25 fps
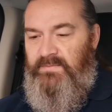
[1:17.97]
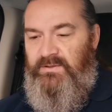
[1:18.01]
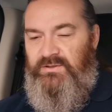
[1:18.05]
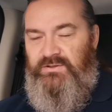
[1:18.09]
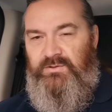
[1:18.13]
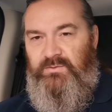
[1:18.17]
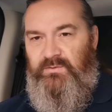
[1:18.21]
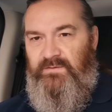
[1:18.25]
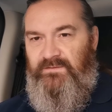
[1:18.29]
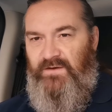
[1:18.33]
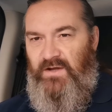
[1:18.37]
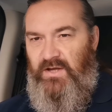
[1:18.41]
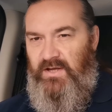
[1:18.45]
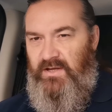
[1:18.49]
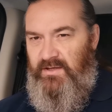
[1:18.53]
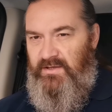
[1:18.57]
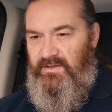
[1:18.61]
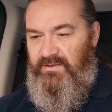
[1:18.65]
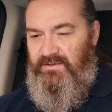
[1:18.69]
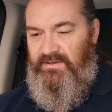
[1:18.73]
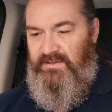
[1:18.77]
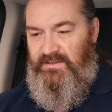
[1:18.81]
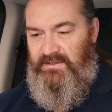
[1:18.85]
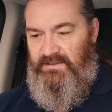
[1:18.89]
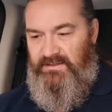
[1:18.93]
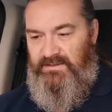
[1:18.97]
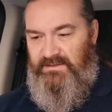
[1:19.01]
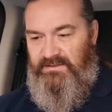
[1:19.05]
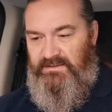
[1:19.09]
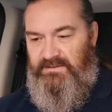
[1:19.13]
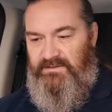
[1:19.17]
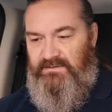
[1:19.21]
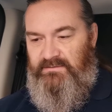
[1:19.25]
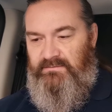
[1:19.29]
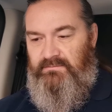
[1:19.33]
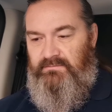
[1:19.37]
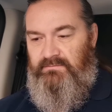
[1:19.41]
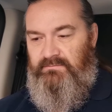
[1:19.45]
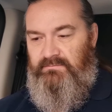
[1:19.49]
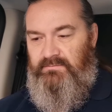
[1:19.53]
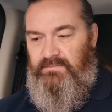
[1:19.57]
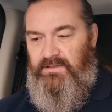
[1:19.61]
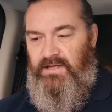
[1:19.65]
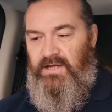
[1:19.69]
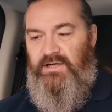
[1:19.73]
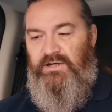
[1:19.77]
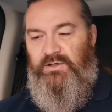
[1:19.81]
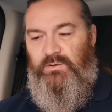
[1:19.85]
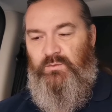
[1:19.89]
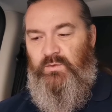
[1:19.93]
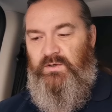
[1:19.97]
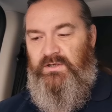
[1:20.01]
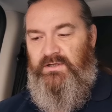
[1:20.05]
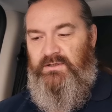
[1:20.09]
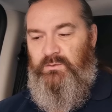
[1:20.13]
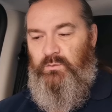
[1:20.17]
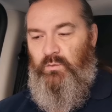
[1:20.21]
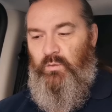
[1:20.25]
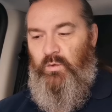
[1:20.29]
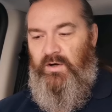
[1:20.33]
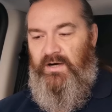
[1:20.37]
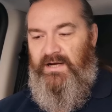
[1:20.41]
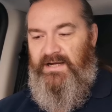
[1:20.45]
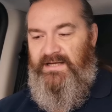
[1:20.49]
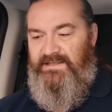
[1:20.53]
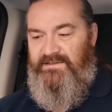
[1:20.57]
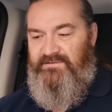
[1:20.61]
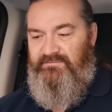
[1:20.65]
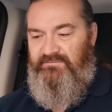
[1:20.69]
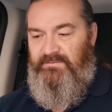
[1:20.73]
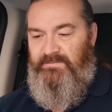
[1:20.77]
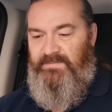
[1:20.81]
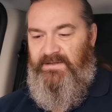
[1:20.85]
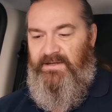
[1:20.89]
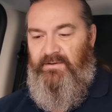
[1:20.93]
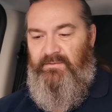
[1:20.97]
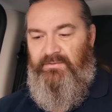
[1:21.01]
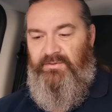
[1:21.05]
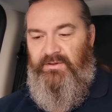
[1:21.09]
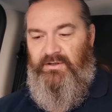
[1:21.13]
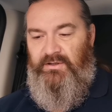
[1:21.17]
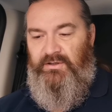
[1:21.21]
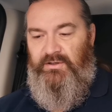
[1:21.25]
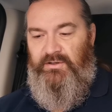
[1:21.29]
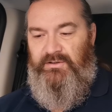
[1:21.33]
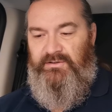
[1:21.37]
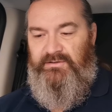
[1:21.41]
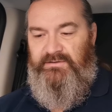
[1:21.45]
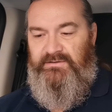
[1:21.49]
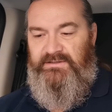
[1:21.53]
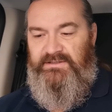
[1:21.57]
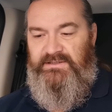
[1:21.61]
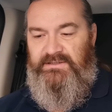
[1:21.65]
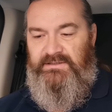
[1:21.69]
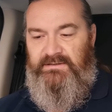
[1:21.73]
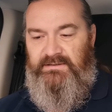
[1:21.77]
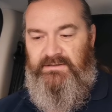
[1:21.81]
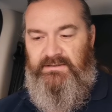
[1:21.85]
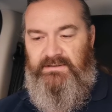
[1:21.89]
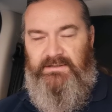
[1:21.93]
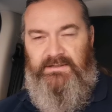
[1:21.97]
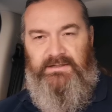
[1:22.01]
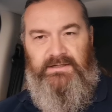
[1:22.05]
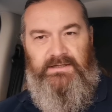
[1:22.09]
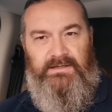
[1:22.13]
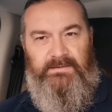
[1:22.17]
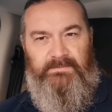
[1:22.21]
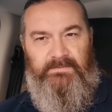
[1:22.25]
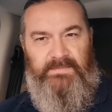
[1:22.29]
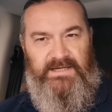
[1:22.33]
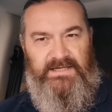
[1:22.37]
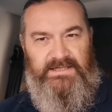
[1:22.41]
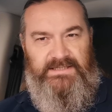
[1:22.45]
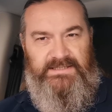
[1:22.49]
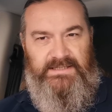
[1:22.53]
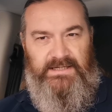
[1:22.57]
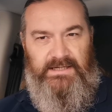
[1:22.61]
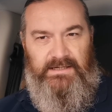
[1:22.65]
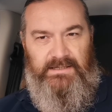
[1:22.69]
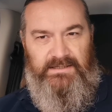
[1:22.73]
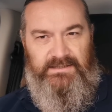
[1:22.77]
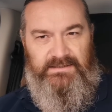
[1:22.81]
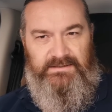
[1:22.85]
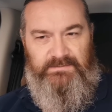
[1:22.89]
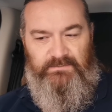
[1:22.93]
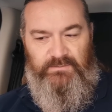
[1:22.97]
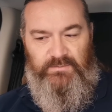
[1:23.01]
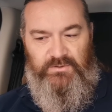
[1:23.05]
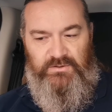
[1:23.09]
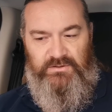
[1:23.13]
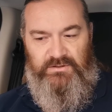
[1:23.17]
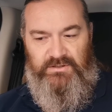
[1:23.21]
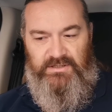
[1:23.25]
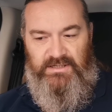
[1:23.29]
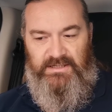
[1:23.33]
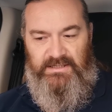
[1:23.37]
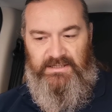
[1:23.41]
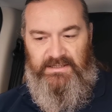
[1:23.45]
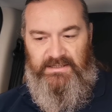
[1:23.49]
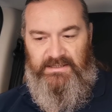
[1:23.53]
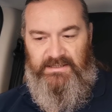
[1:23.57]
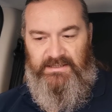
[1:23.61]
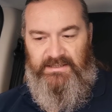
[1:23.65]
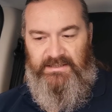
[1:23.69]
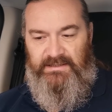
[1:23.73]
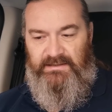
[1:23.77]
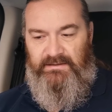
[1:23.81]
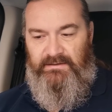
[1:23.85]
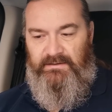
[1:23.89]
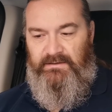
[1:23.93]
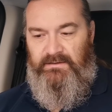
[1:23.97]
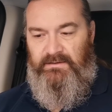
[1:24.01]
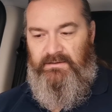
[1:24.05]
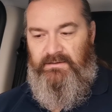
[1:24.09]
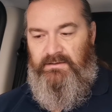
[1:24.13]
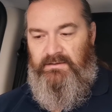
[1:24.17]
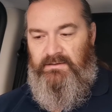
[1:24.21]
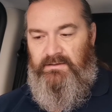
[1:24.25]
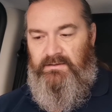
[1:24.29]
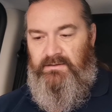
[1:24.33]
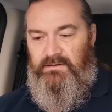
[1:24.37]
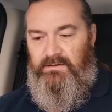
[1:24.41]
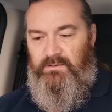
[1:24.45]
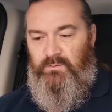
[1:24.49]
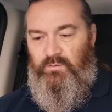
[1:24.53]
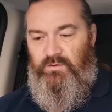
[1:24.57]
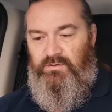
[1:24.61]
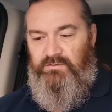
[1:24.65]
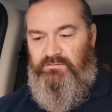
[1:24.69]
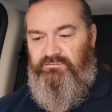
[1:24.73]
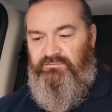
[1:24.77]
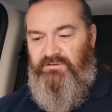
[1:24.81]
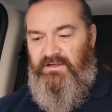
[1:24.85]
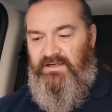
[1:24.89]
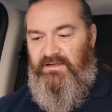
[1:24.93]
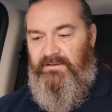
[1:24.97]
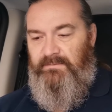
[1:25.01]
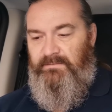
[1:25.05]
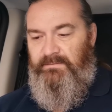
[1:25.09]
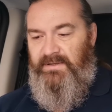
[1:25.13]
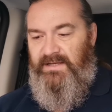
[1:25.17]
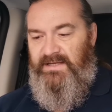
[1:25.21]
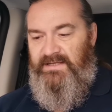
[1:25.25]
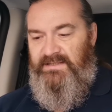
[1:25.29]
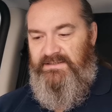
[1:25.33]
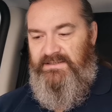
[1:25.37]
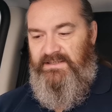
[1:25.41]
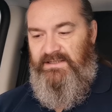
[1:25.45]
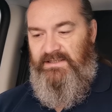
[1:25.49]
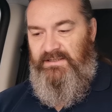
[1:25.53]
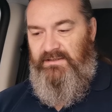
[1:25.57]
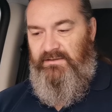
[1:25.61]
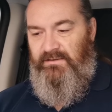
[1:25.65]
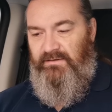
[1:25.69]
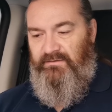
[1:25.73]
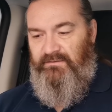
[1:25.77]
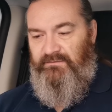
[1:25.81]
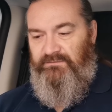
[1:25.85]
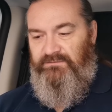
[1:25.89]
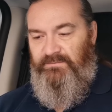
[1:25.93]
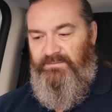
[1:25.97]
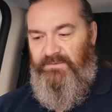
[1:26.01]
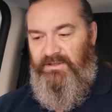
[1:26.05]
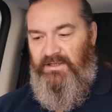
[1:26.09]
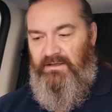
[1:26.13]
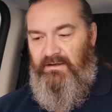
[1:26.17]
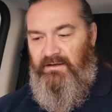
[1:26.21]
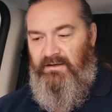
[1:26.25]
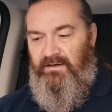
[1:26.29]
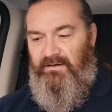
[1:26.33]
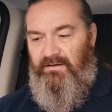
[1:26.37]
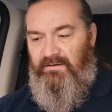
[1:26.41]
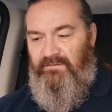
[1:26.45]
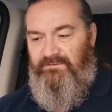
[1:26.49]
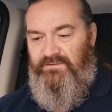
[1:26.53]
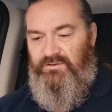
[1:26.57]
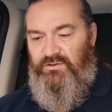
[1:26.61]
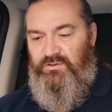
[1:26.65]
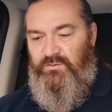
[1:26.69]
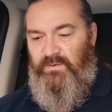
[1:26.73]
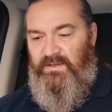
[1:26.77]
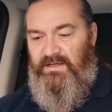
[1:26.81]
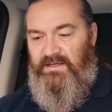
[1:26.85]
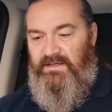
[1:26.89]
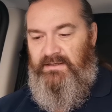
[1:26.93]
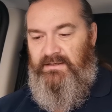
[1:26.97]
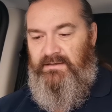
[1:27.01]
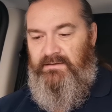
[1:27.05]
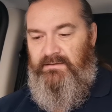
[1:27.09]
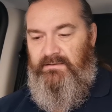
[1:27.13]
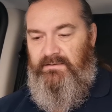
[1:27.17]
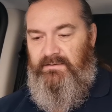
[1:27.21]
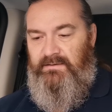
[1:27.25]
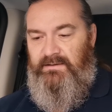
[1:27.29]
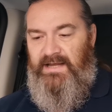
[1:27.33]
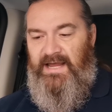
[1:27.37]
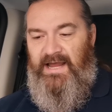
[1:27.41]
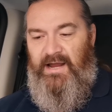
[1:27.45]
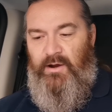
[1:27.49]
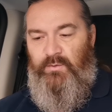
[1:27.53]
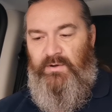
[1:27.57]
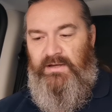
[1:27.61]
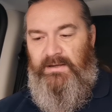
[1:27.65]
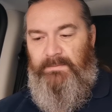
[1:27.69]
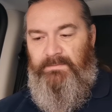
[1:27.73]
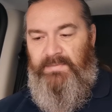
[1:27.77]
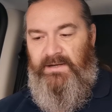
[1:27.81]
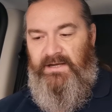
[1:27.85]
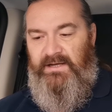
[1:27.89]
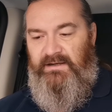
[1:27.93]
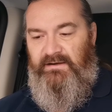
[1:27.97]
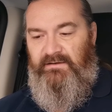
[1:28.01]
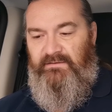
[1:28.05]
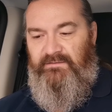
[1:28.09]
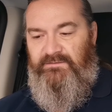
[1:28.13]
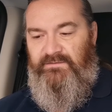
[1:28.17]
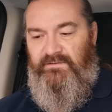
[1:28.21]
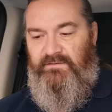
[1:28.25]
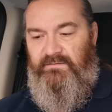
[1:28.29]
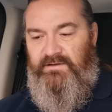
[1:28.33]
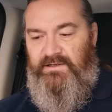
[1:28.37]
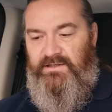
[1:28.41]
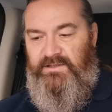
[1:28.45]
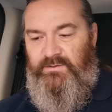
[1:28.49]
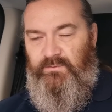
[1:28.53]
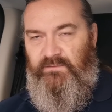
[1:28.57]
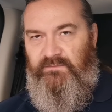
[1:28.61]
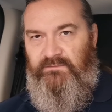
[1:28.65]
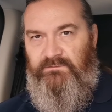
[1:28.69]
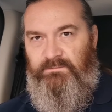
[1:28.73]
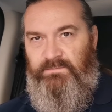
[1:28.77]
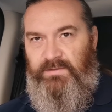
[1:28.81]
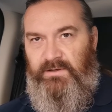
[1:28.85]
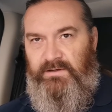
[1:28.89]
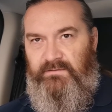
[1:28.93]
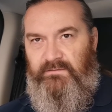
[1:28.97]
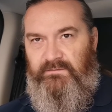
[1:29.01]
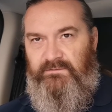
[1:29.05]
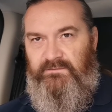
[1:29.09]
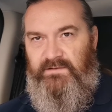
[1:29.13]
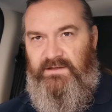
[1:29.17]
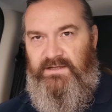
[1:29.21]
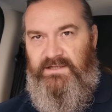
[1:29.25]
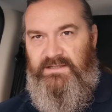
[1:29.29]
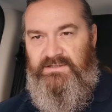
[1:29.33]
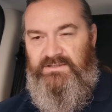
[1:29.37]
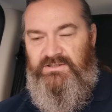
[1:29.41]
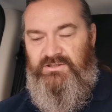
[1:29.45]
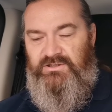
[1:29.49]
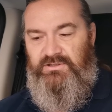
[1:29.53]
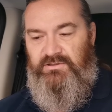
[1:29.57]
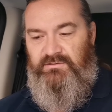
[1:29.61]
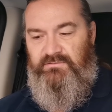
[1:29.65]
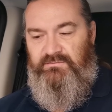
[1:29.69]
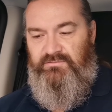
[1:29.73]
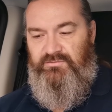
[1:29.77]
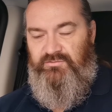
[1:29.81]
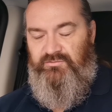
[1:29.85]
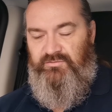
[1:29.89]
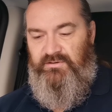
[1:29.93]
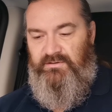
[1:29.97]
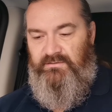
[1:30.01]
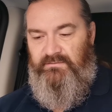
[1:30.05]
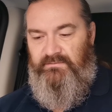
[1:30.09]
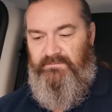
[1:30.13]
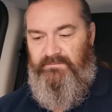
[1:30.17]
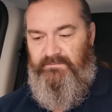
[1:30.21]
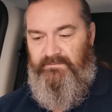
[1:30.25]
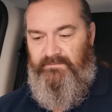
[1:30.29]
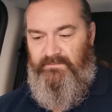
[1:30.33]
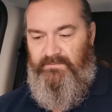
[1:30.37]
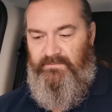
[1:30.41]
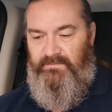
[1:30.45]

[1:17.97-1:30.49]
But you have heard this. Anyone wiser about the gods may tell it more clearly, what recompense he got from the lava dweller, how he paid for it with both his children.